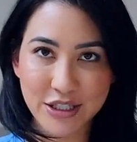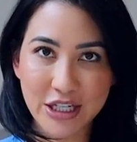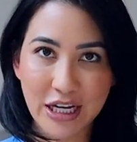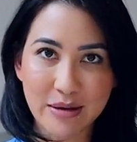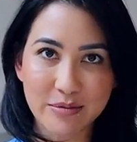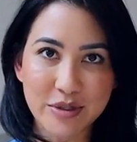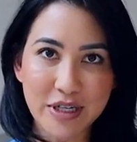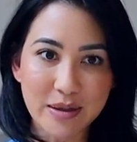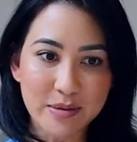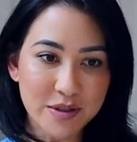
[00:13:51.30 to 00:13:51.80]

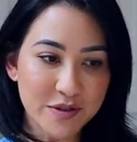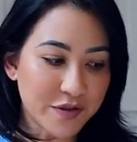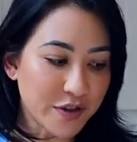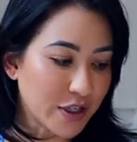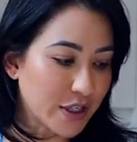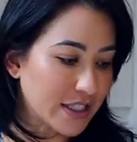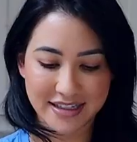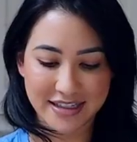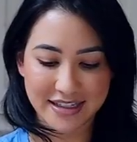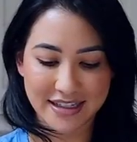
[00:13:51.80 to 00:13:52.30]
Jam Jam
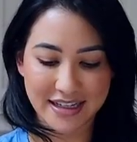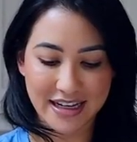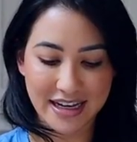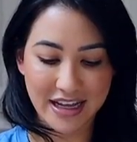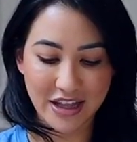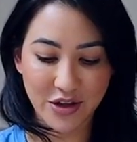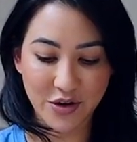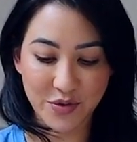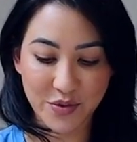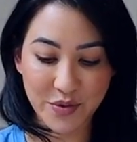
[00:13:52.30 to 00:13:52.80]
first.
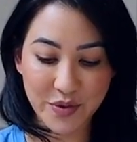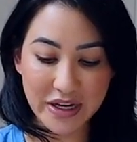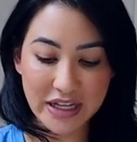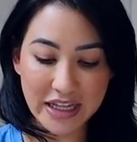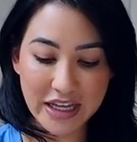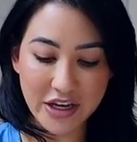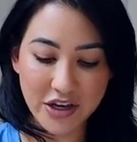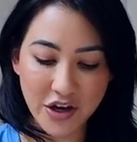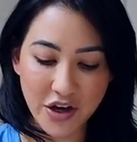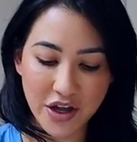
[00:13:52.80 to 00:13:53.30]
They're
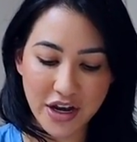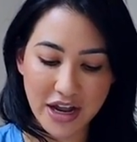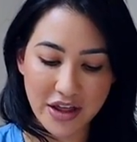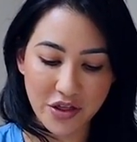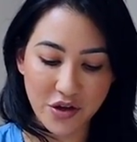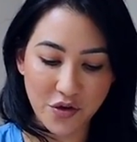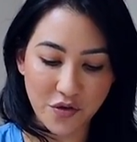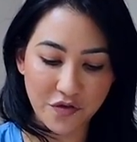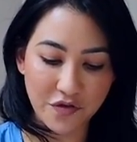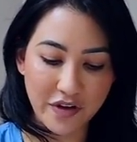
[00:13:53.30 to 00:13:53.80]
really good
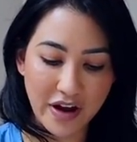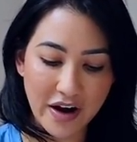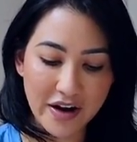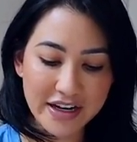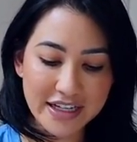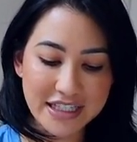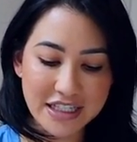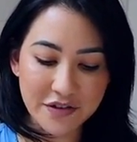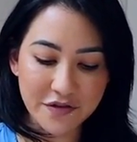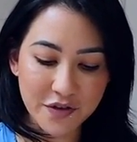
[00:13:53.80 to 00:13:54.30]
and they're
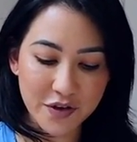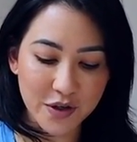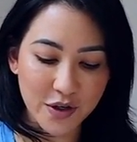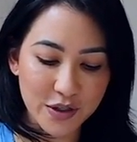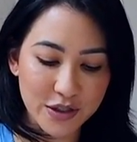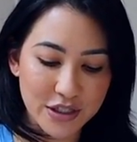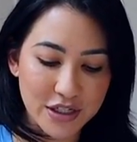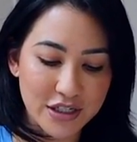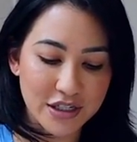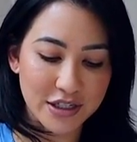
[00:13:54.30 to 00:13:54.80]
very
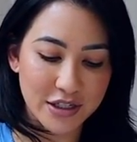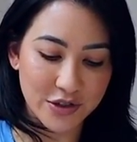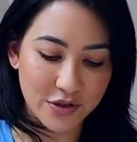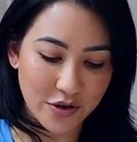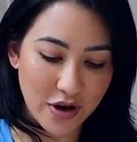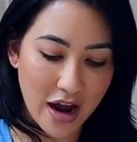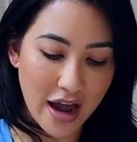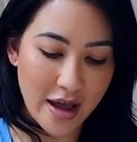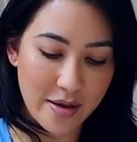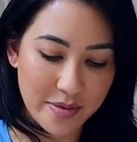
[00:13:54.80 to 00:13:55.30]
difficult to
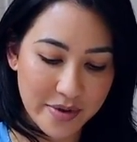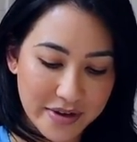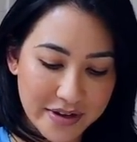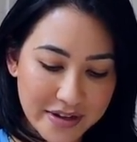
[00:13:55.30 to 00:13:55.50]
describe.